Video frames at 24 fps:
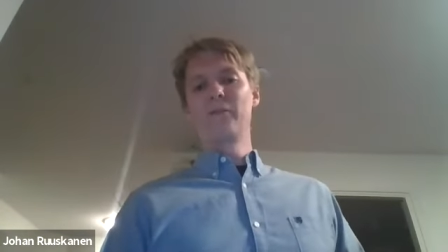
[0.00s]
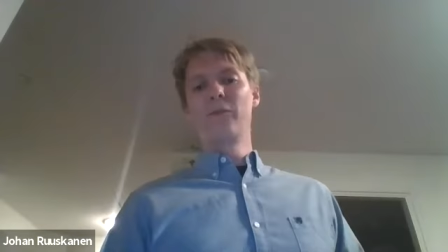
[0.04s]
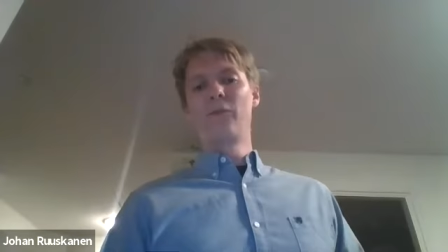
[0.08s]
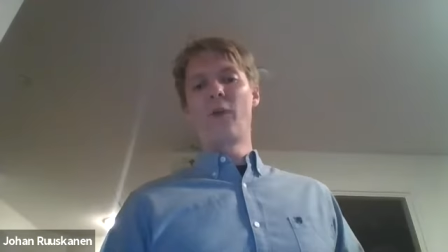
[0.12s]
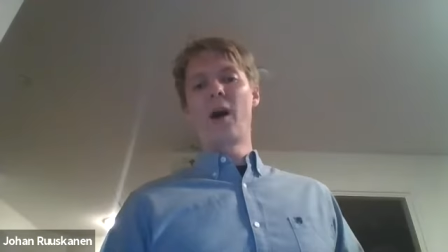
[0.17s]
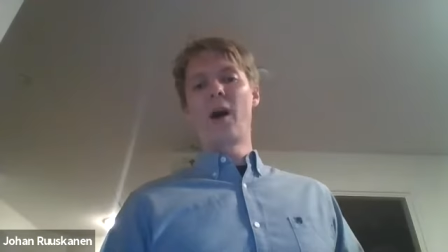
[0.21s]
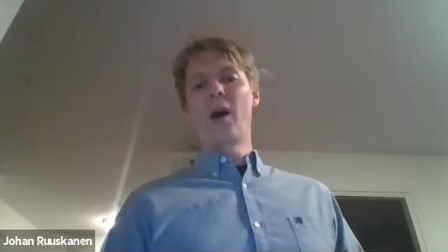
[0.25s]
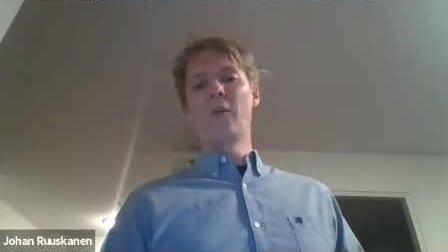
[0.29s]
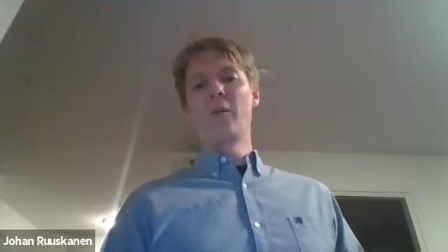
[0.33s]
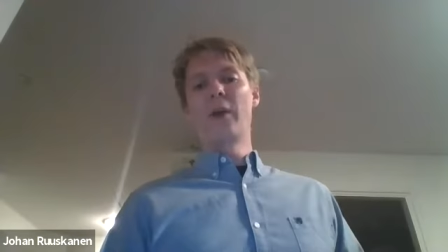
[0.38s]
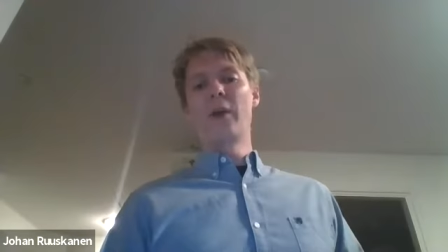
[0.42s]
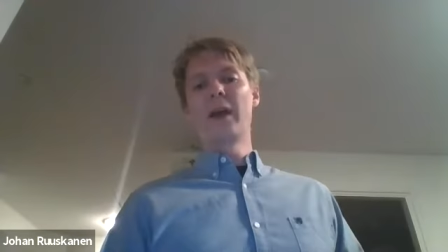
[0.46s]

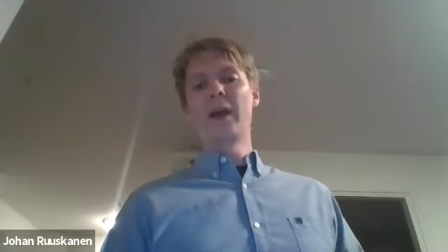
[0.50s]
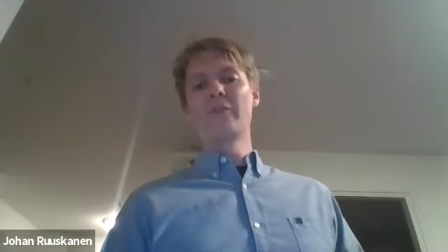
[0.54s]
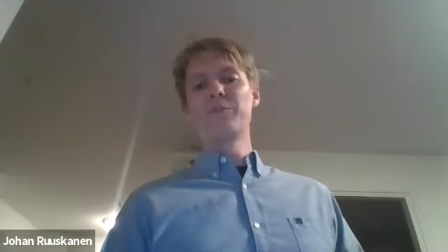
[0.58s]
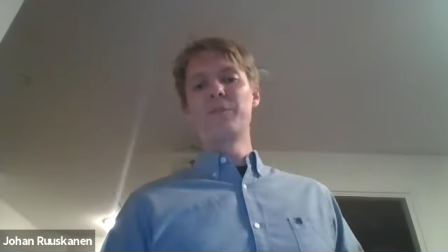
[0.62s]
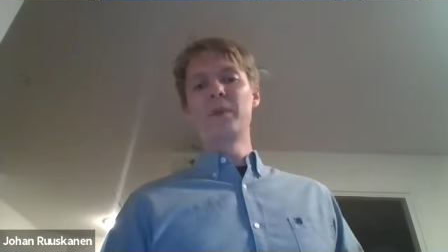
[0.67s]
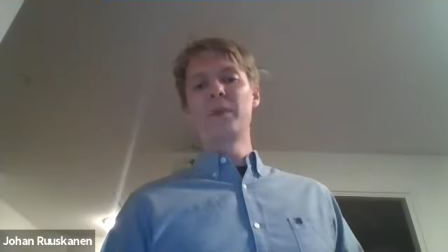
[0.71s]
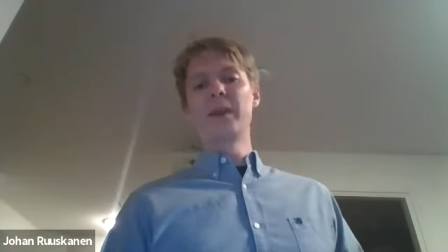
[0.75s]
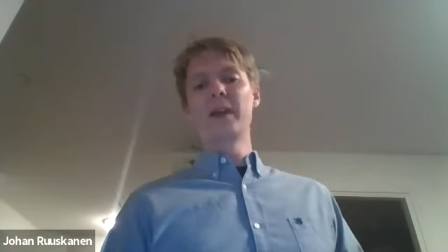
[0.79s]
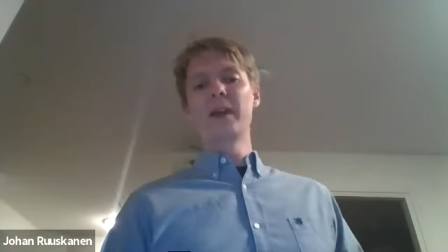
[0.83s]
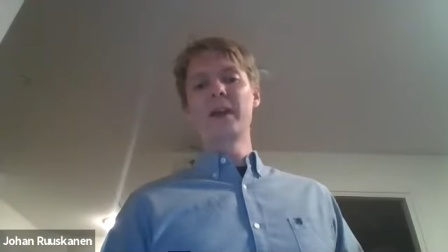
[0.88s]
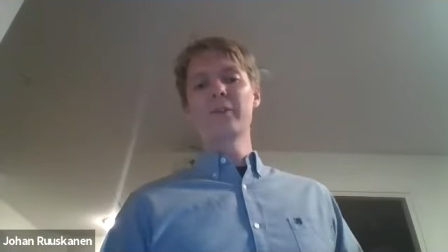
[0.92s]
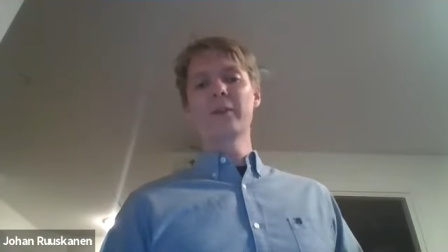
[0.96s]
our
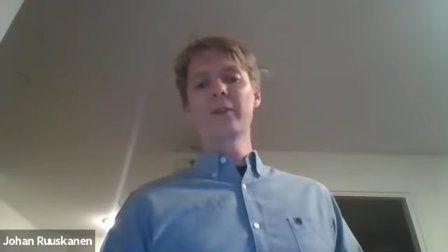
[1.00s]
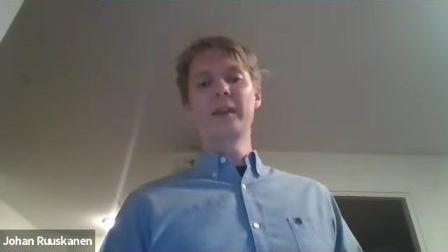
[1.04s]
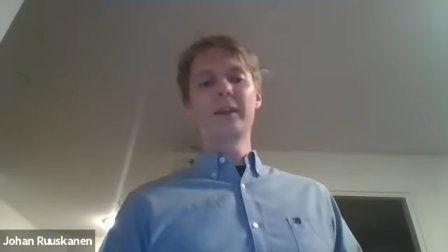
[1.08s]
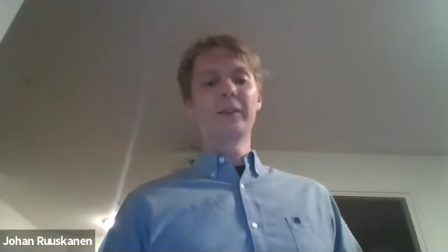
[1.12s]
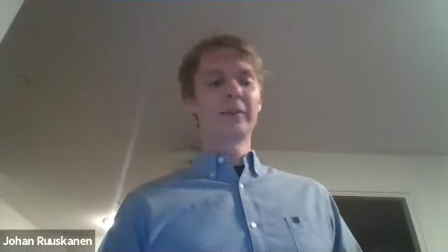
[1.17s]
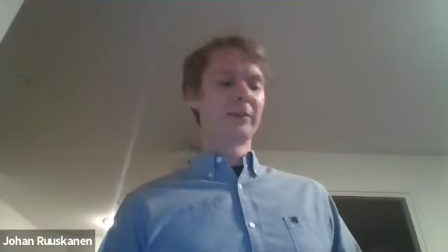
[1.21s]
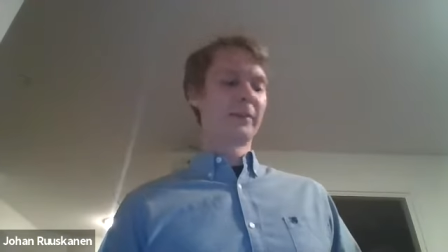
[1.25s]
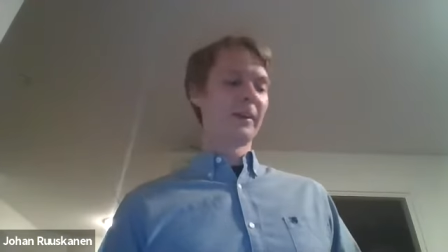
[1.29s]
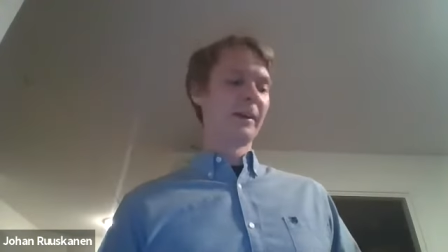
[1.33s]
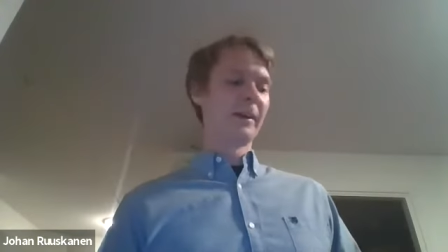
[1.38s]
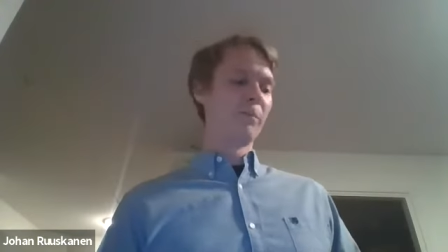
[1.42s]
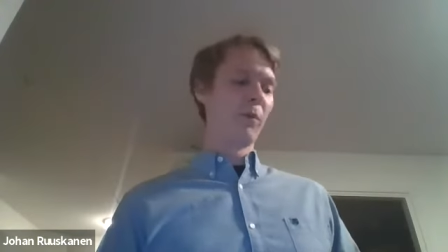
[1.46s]
FP here
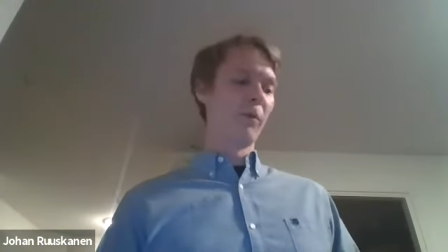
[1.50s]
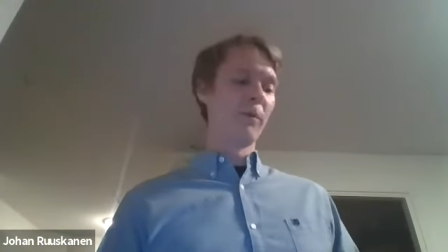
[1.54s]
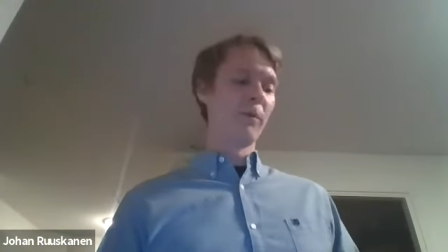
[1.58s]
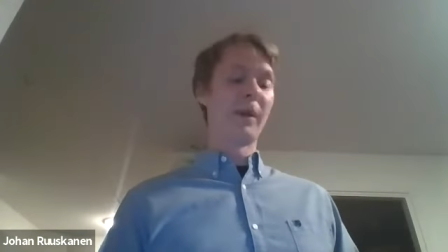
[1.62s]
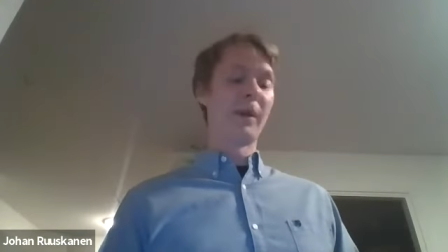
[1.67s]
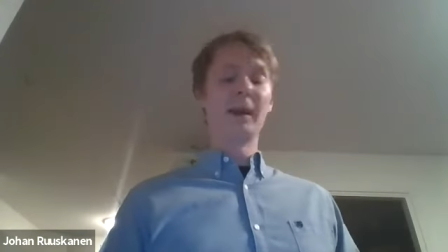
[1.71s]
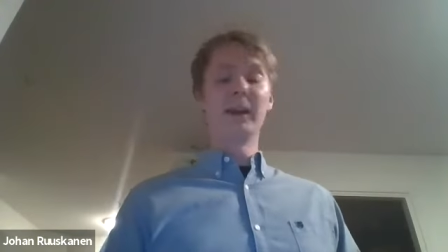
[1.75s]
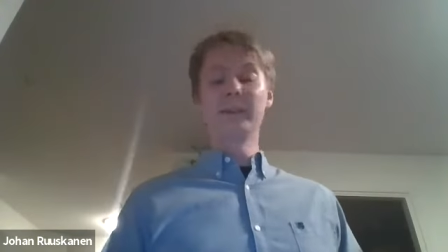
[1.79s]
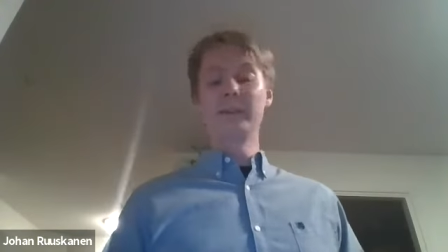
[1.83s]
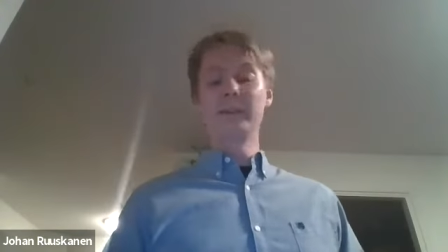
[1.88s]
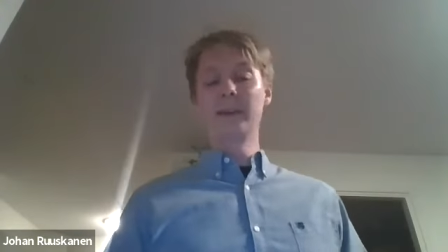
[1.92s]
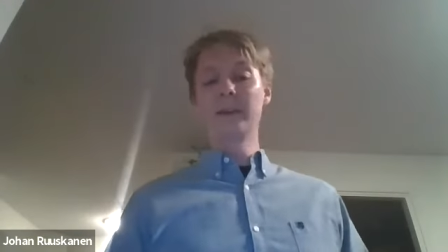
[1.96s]
is the
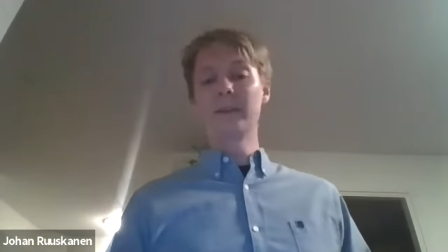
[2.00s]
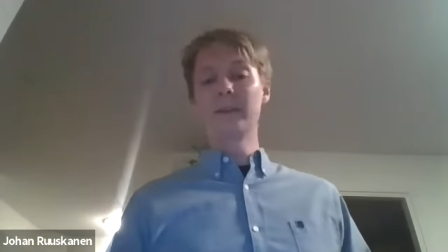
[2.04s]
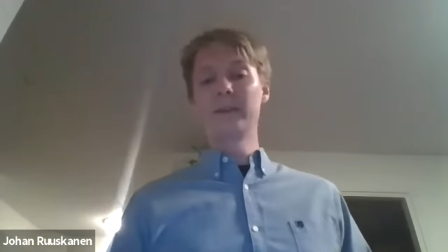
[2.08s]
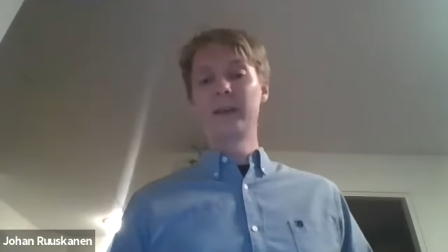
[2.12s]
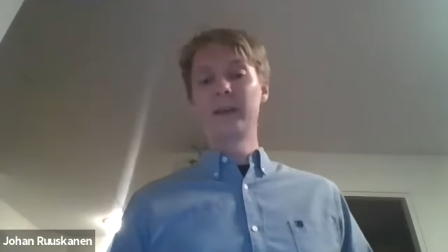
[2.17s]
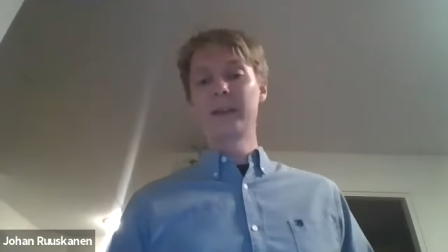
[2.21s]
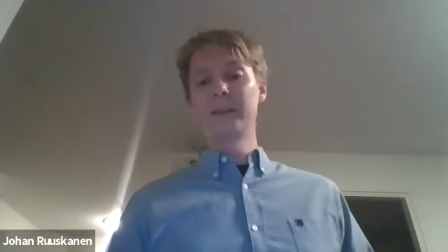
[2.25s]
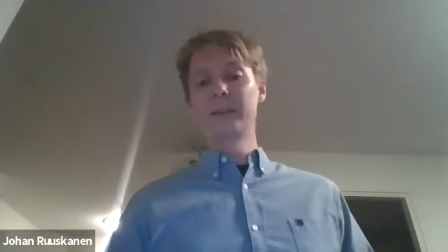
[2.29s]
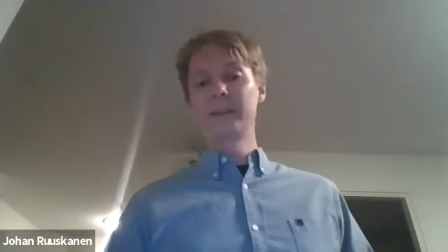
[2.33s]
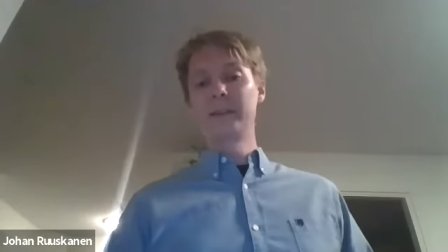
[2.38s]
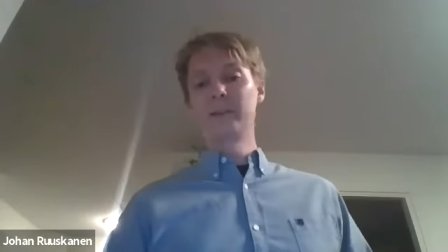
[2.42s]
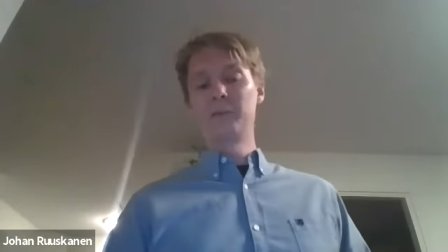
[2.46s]
probability
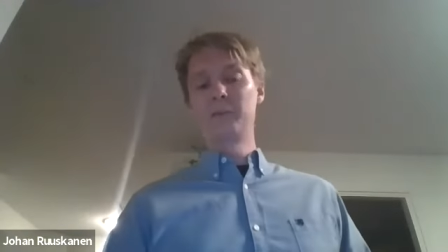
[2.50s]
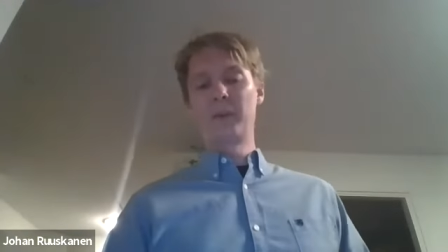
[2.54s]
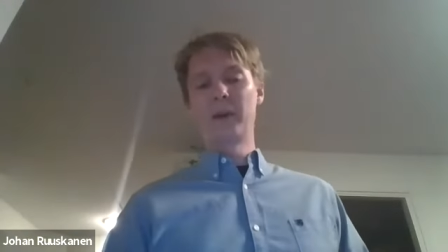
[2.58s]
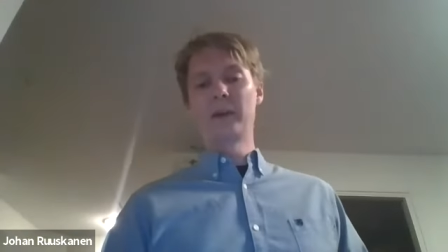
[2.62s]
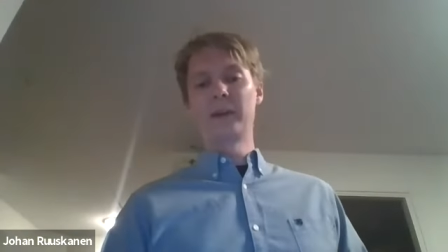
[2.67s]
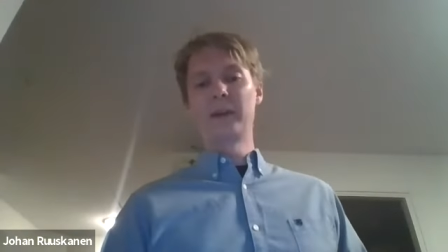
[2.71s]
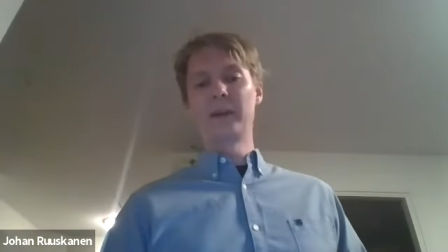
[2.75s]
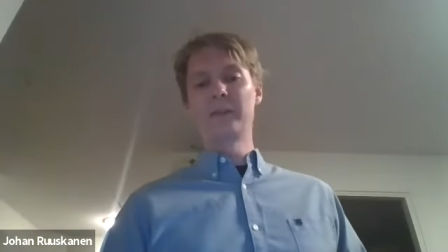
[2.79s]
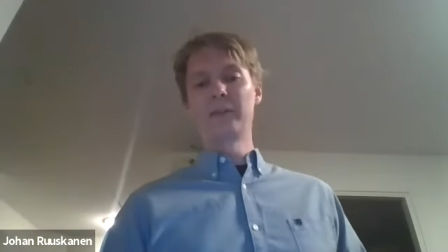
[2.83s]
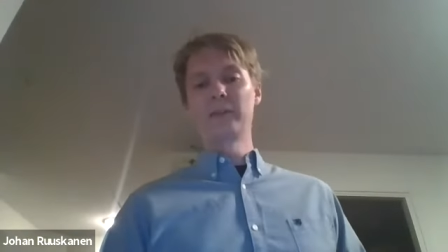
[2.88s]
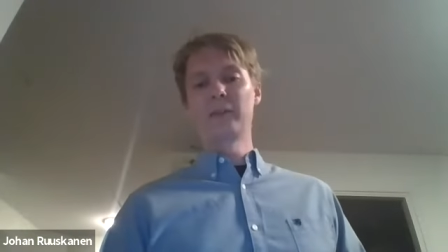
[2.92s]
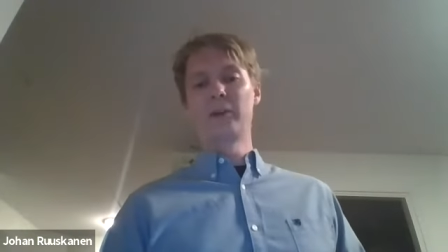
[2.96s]
that the
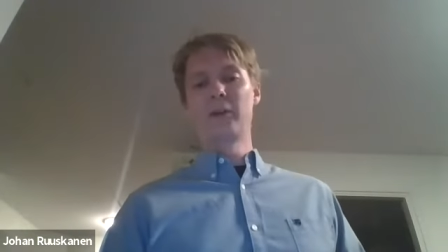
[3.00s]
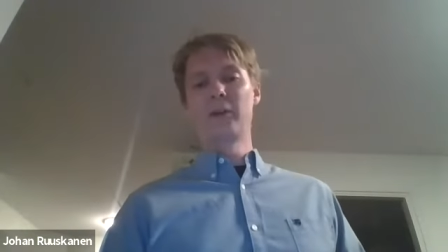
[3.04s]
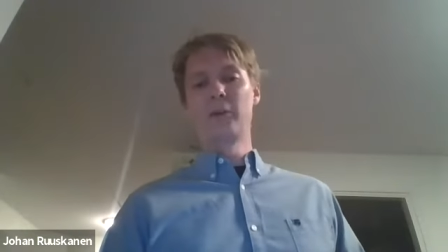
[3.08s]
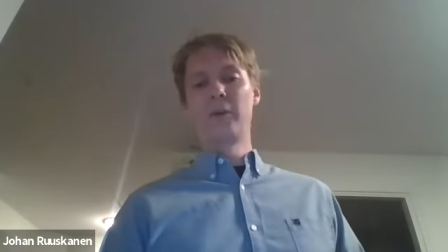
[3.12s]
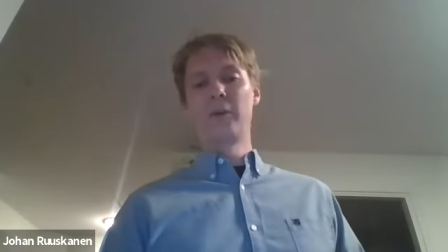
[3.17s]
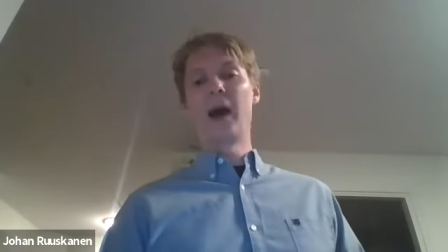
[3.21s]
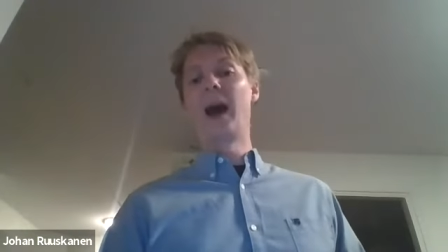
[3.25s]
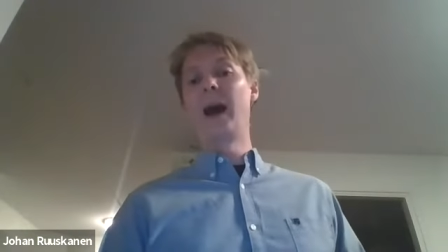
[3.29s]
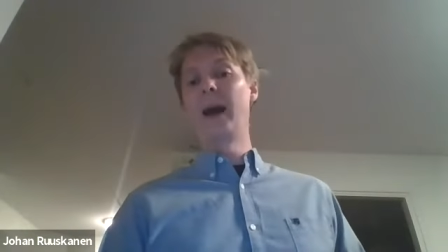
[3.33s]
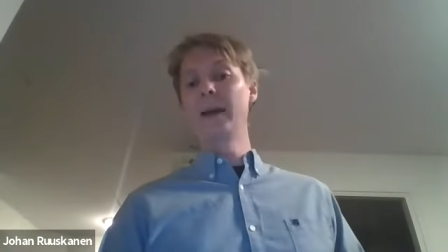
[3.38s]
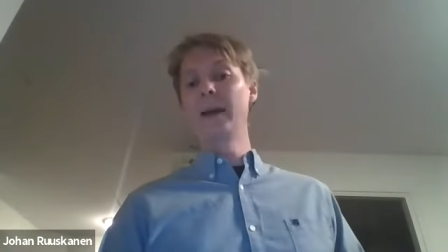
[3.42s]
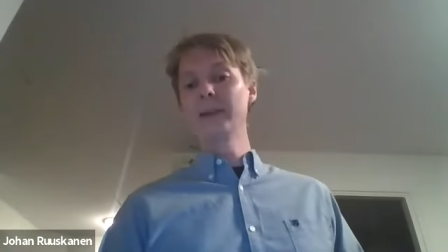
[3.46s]
speculation clone
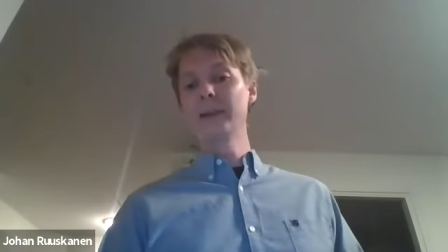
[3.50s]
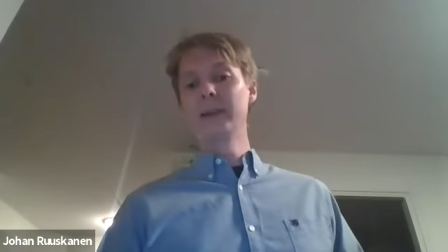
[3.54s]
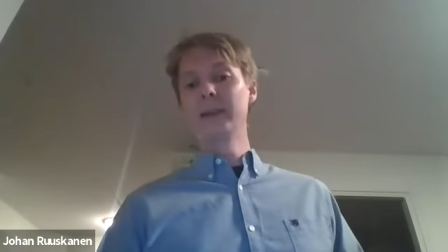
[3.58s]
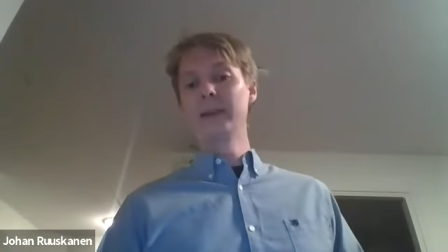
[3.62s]
I